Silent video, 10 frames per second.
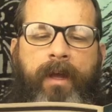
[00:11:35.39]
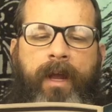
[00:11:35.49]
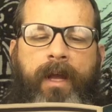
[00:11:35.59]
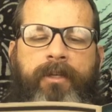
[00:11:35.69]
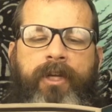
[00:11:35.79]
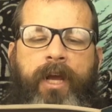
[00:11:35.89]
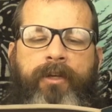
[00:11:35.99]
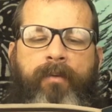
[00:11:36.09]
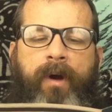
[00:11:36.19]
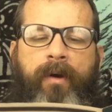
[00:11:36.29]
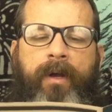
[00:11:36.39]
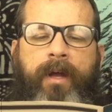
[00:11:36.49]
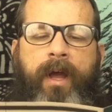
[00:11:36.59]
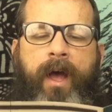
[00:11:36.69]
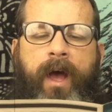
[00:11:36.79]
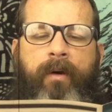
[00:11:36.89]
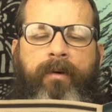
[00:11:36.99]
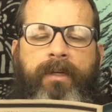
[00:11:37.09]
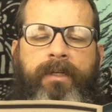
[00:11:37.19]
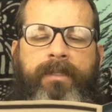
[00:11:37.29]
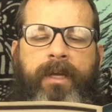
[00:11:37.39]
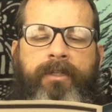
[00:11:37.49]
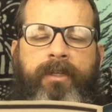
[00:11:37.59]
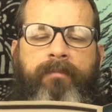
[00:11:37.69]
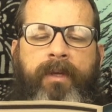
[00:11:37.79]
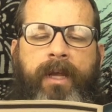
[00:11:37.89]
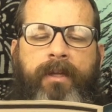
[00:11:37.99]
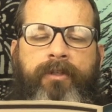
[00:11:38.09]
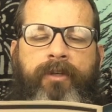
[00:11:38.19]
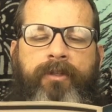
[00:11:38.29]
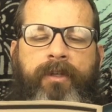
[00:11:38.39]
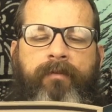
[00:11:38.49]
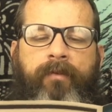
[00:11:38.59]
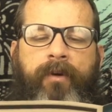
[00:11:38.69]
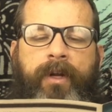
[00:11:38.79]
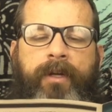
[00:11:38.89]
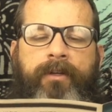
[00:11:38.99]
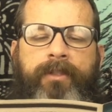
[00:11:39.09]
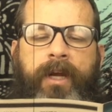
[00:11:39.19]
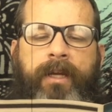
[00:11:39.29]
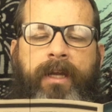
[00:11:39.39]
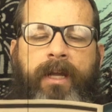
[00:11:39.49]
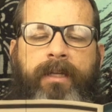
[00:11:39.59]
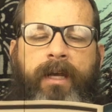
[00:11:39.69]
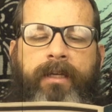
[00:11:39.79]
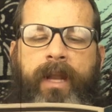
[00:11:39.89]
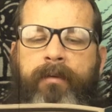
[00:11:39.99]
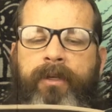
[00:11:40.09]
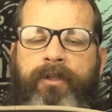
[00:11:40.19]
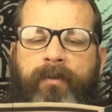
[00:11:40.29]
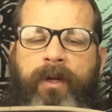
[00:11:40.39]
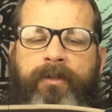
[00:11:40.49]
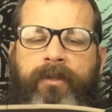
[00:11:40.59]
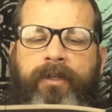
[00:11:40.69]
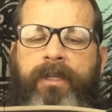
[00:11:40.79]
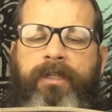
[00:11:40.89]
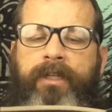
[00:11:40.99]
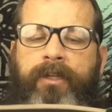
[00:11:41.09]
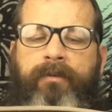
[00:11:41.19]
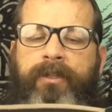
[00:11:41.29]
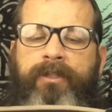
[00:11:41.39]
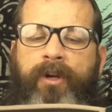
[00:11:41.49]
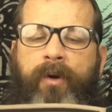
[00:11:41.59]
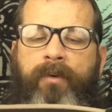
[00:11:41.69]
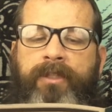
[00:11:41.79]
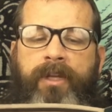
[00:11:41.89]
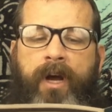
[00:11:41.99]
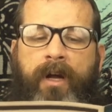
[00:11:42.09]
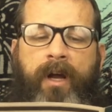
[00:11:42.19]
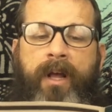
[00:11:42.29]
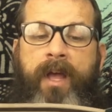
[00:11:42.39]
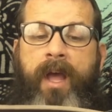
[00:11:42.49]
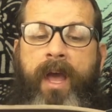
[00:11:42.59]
In January, Howard Kazanjian began searching for an energetic and dynamic director to continue the Star Wars saga